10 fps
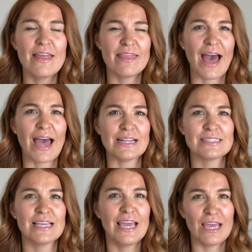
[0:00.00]

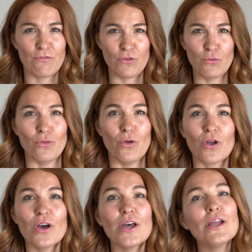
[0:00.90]
that if you look
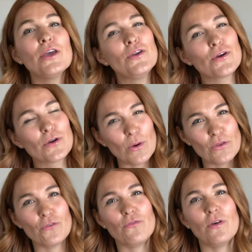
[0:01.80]
good, you're going
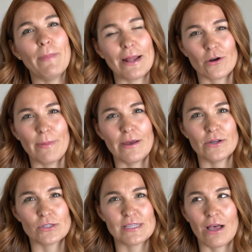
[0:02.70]
to feel better about
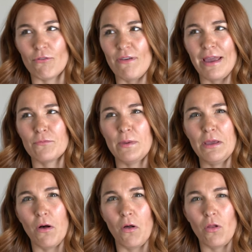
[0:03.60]
yourself. And
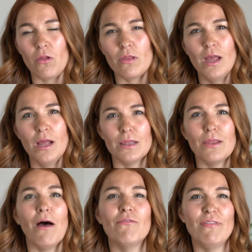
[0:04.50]
we all
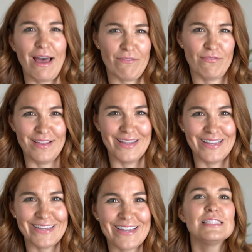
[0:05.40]
love that
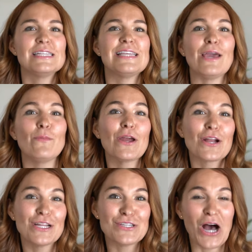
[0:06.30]
feeling. Today, we are
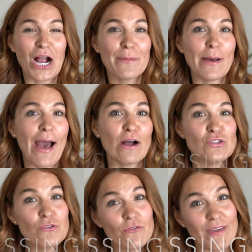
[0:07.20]
gonna talk about how
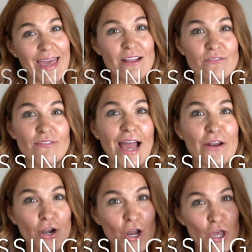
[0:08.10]
to fit and
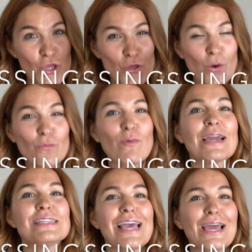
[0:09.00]
flatter your
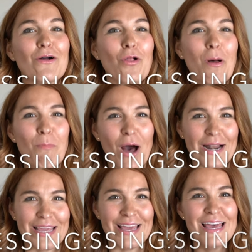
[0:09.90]
rectangle
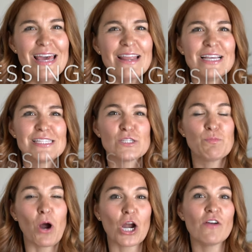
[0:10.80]
body. This is
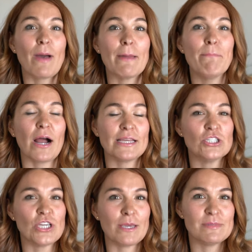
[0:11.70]
part of my body
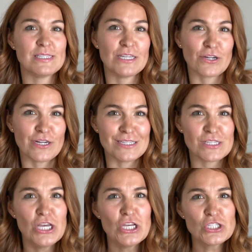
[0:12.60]
shape
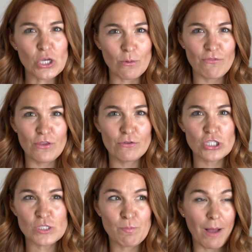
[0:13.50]
series. So if you
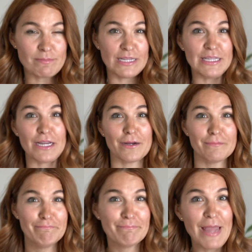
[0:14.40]
just popped in
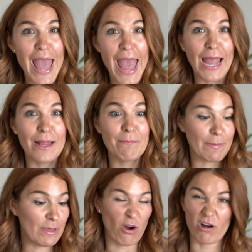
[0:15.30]
here, and
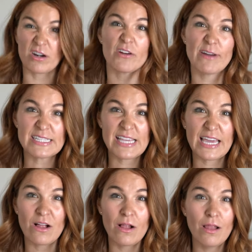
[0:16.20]
maybe aren't a
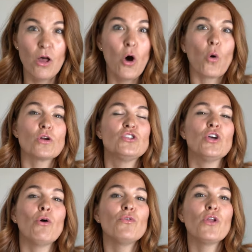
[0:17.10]
rectangle or
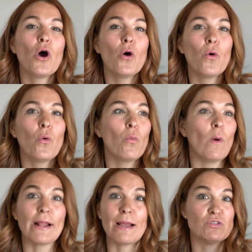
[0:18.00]
don't know
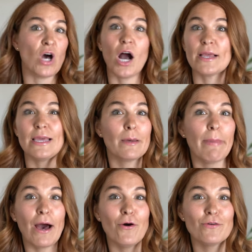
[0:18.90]
what I'm talking
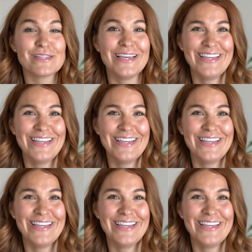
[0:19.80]
about,